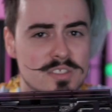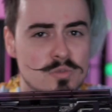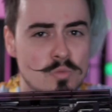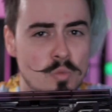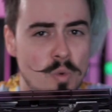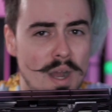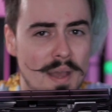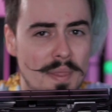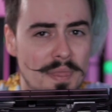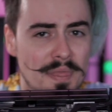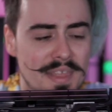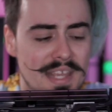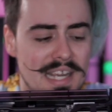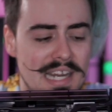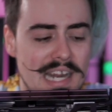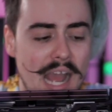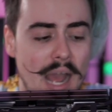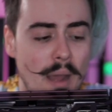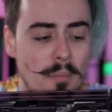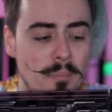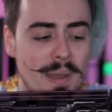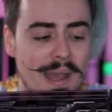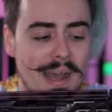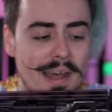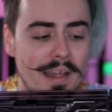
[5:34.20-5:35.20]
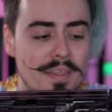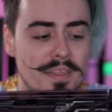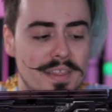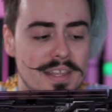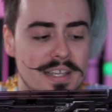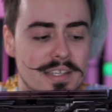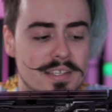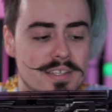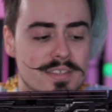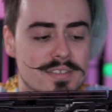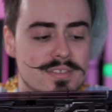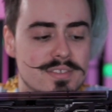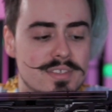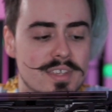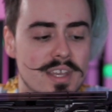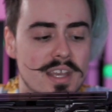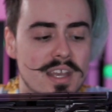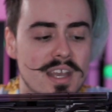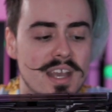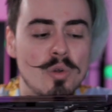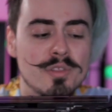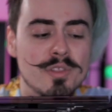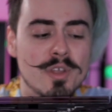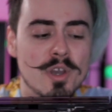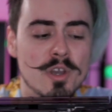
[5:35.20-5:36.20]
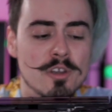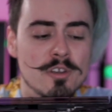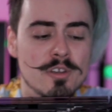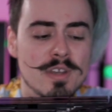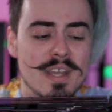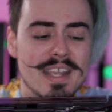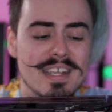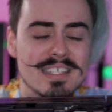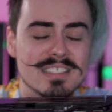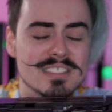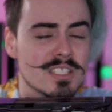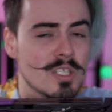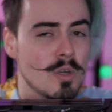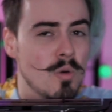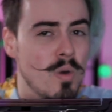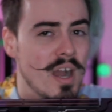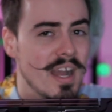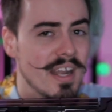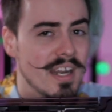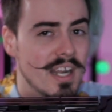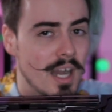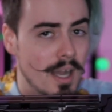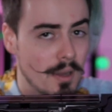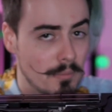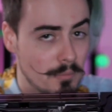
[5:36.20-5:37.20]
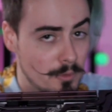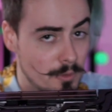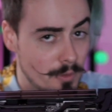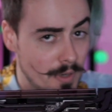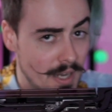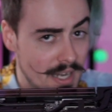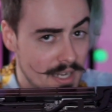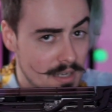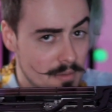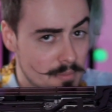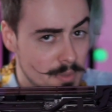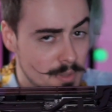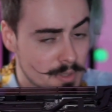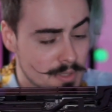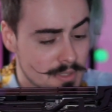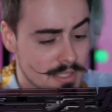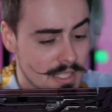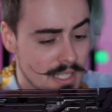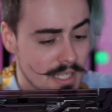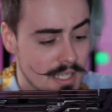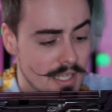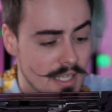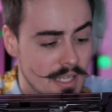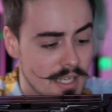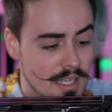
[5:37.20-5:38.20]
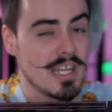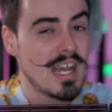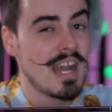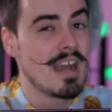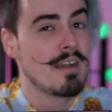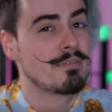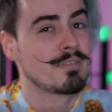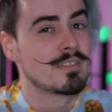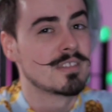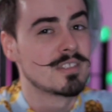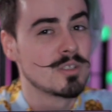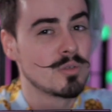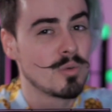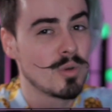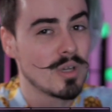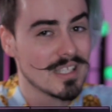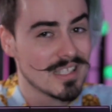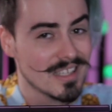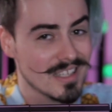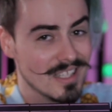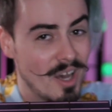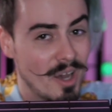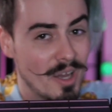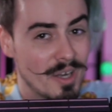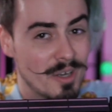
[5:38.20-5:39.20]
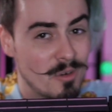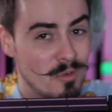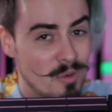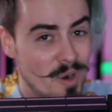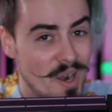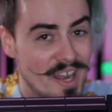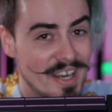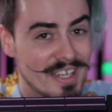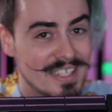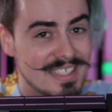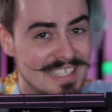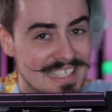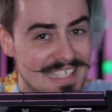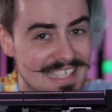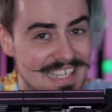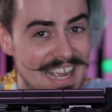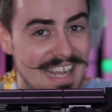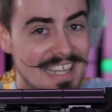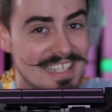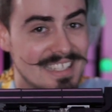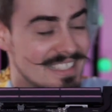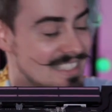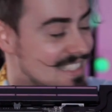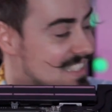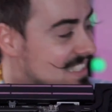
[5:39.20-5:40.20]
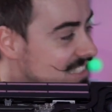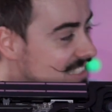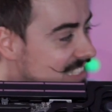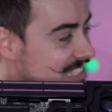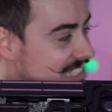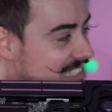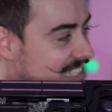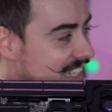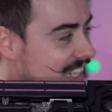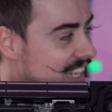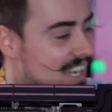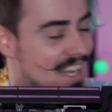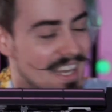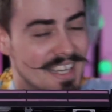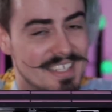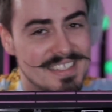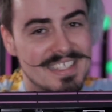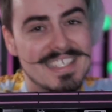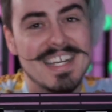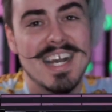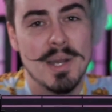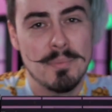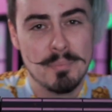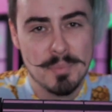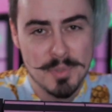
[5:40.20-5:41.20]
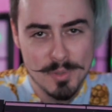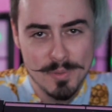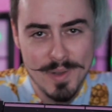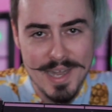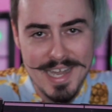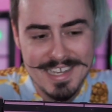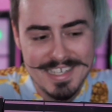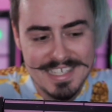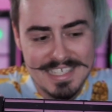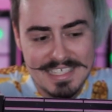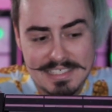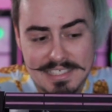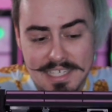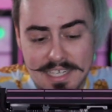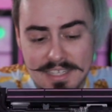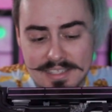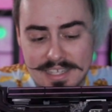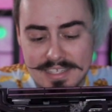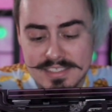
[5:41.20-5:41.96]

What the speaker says: there's one thing about this. Although it's quite upgradable, you have to do a lot of work to get to the upgrading.